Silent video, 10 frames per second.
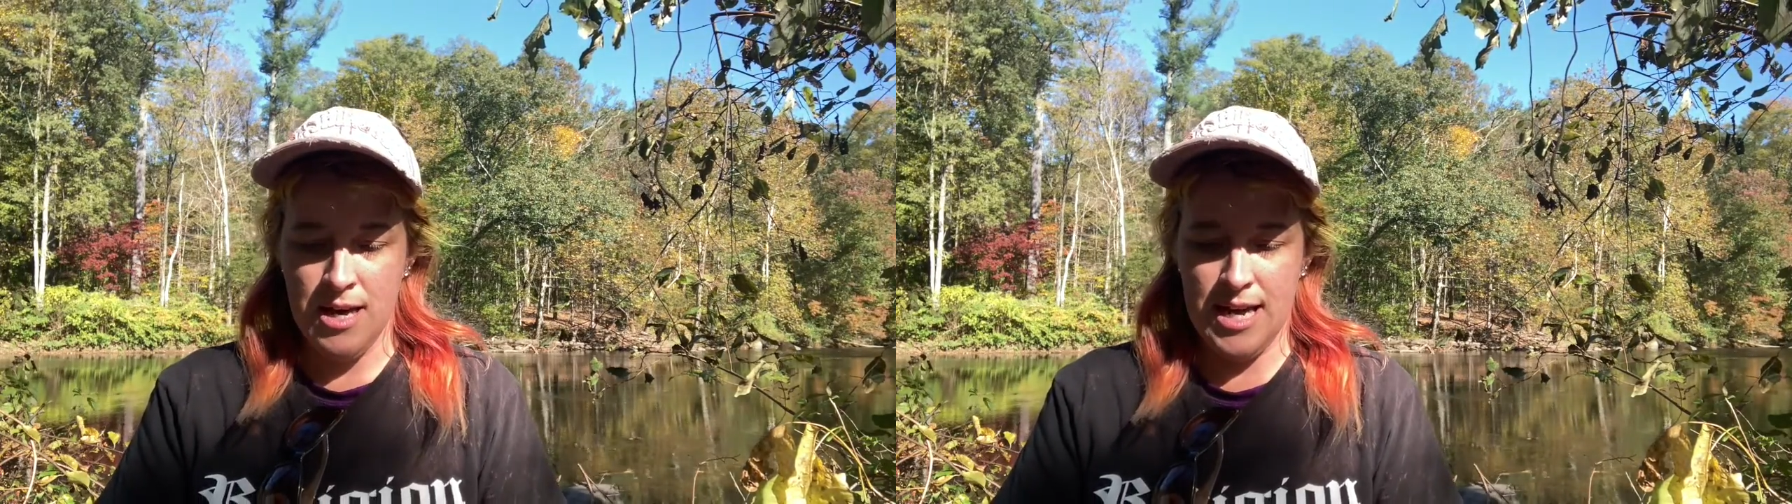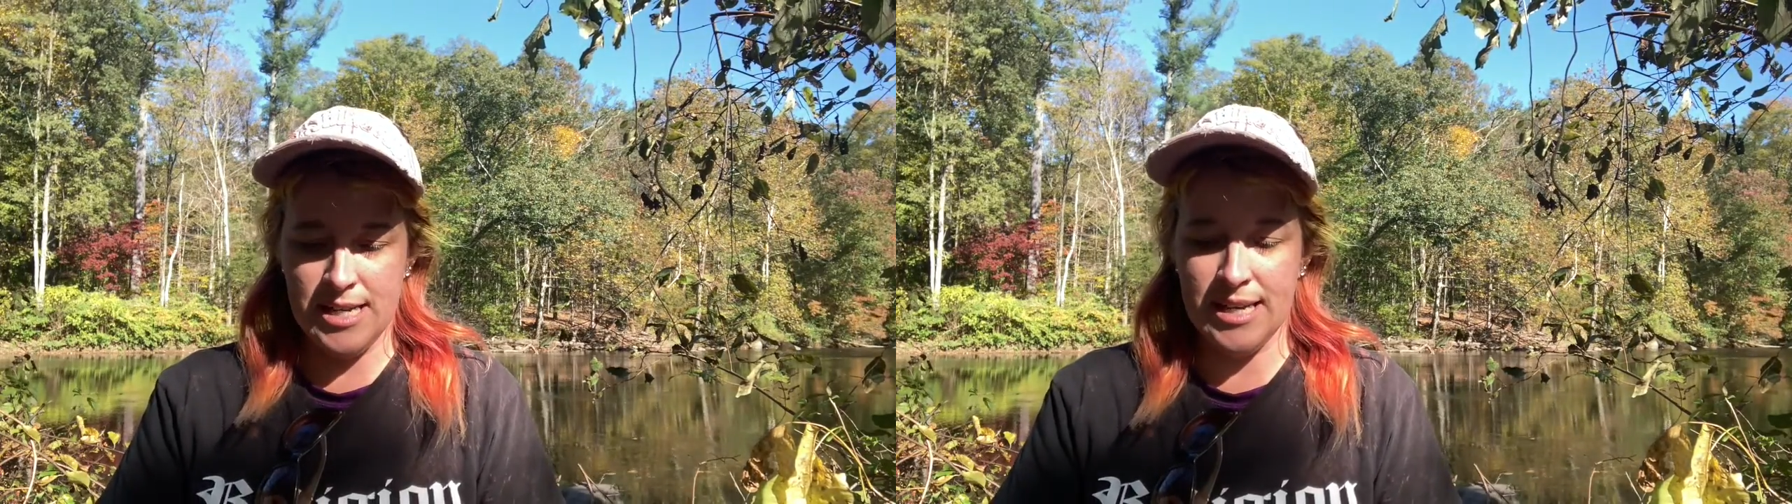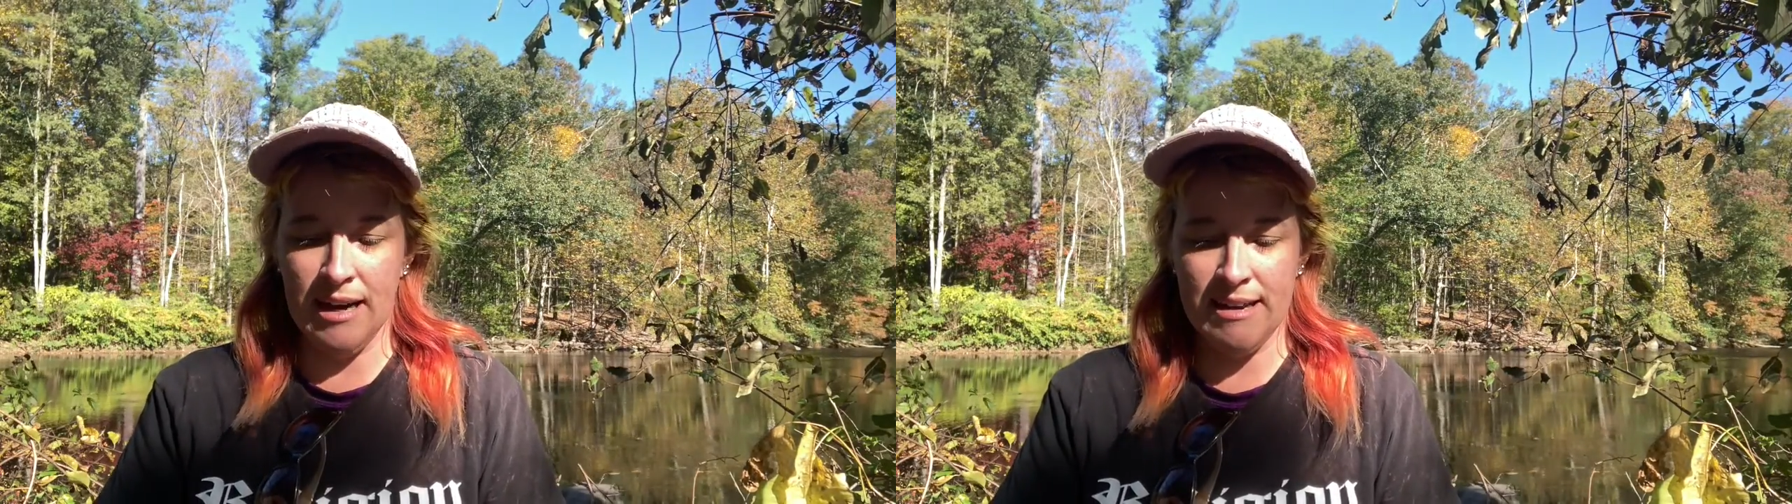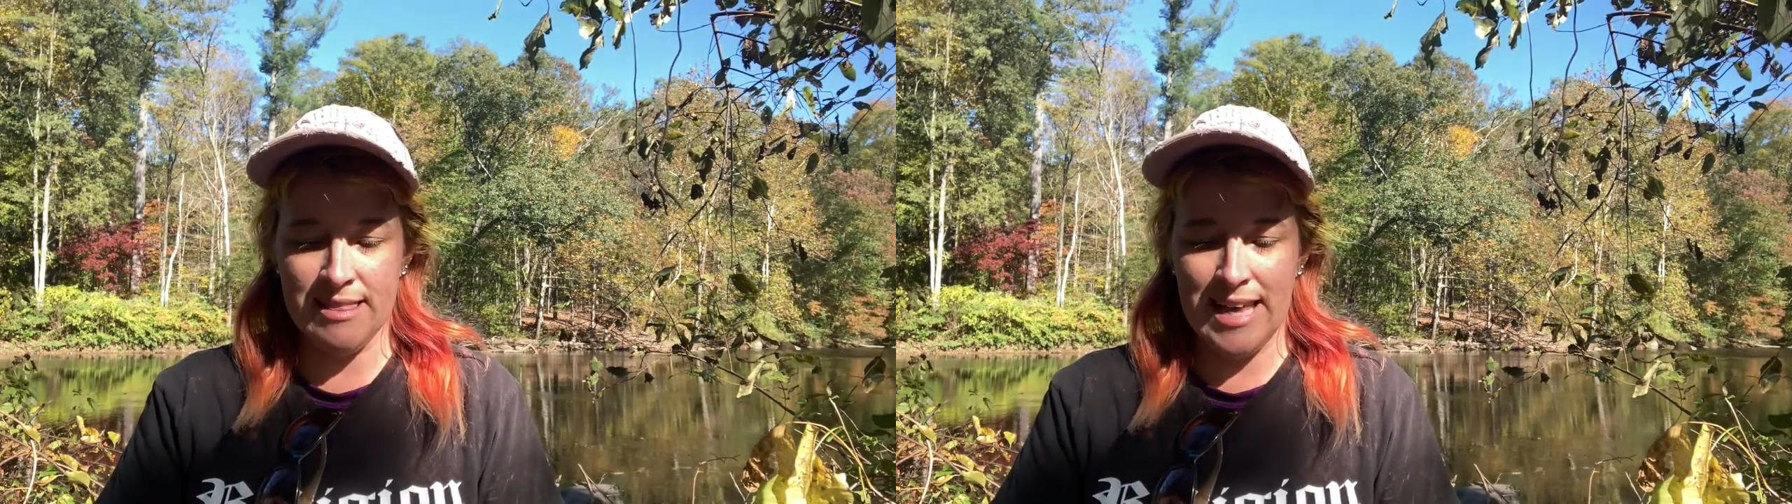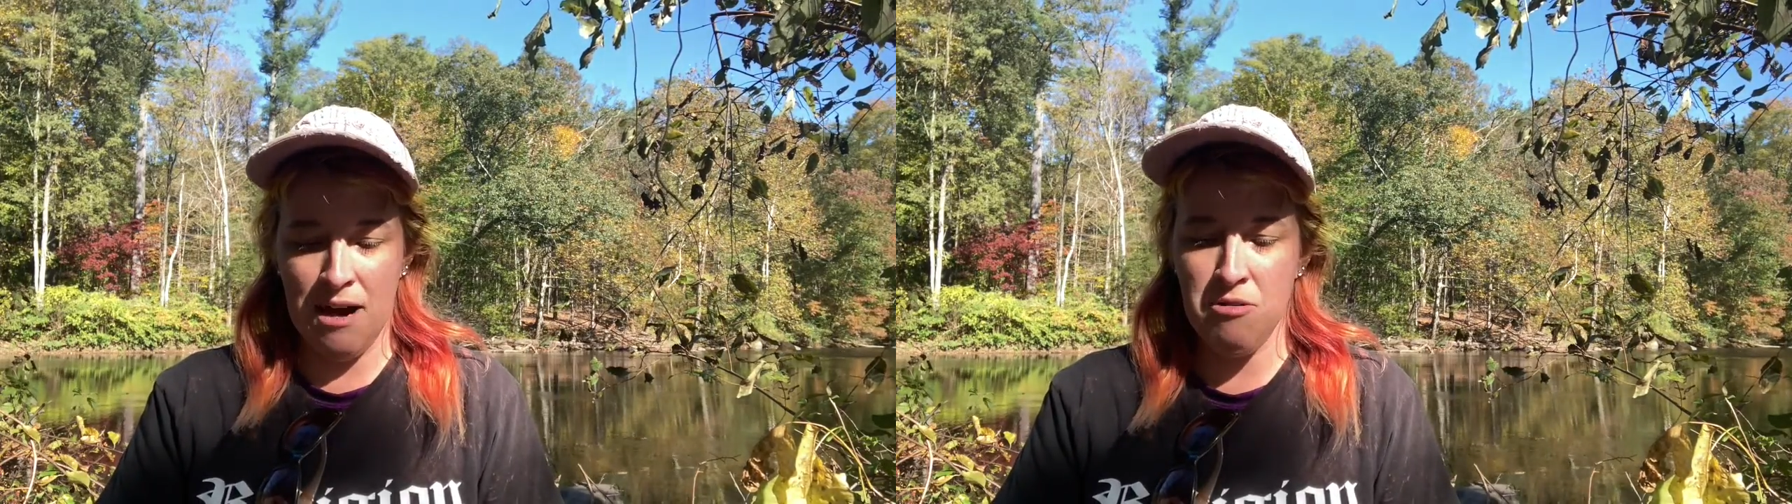And God
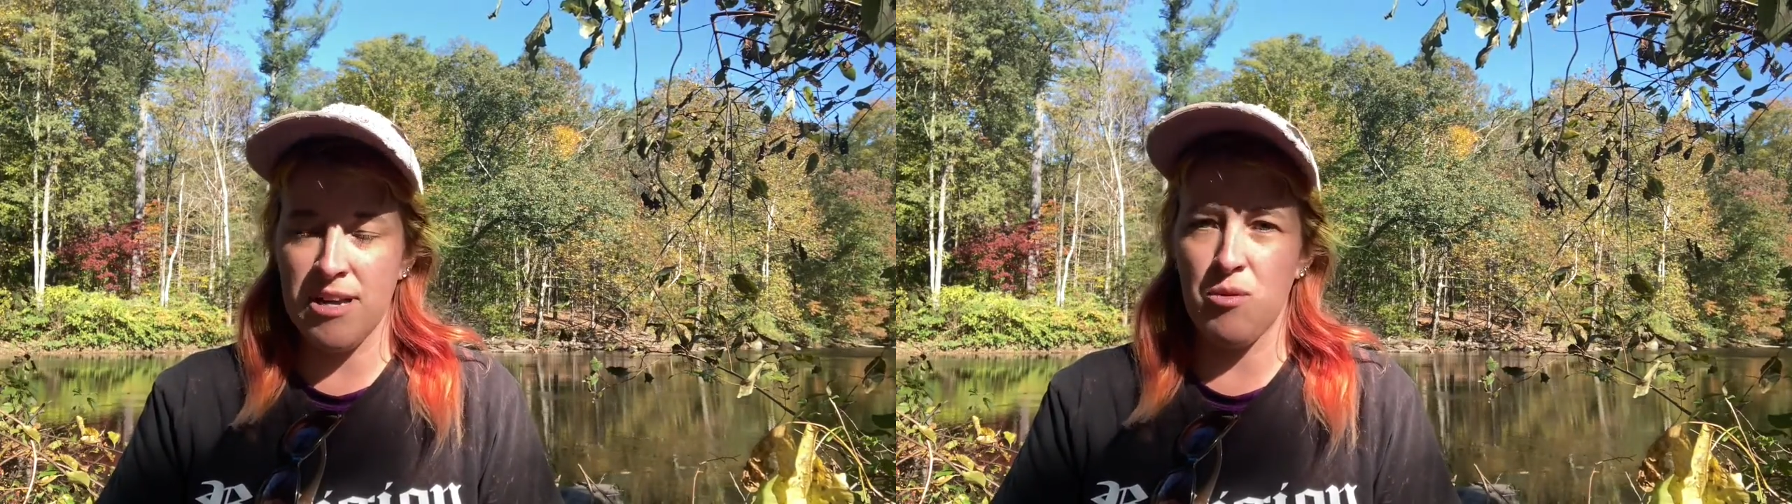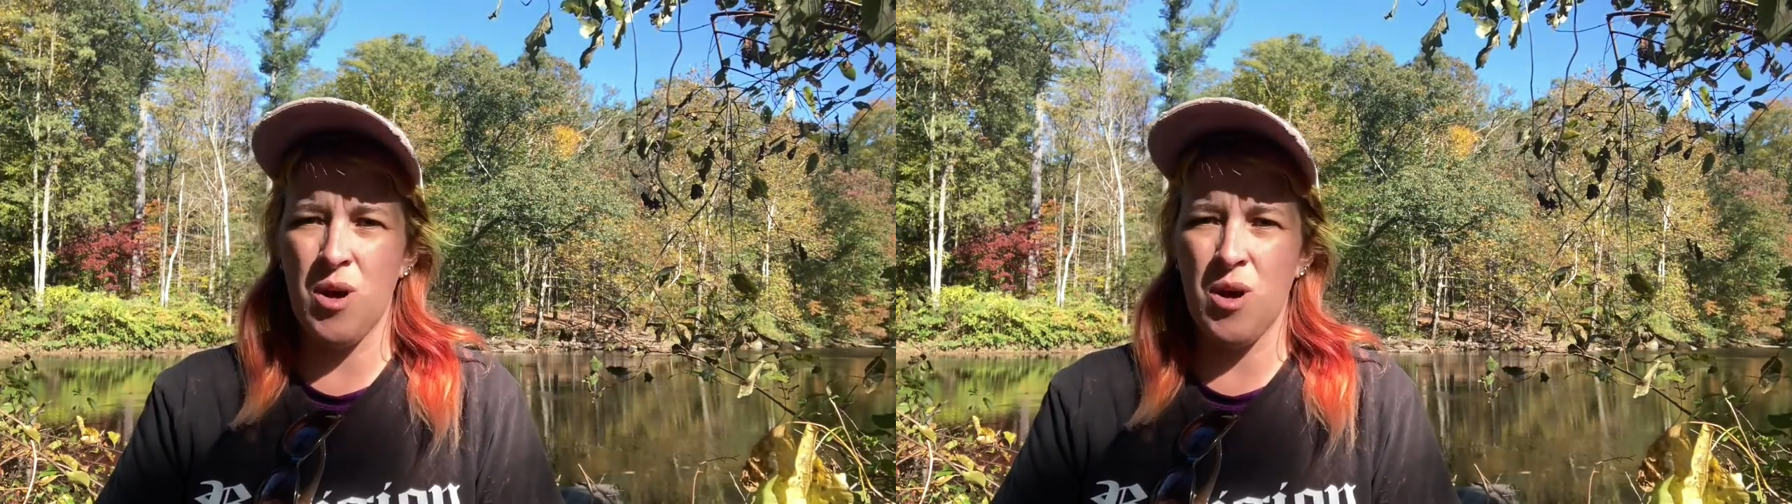allowed it.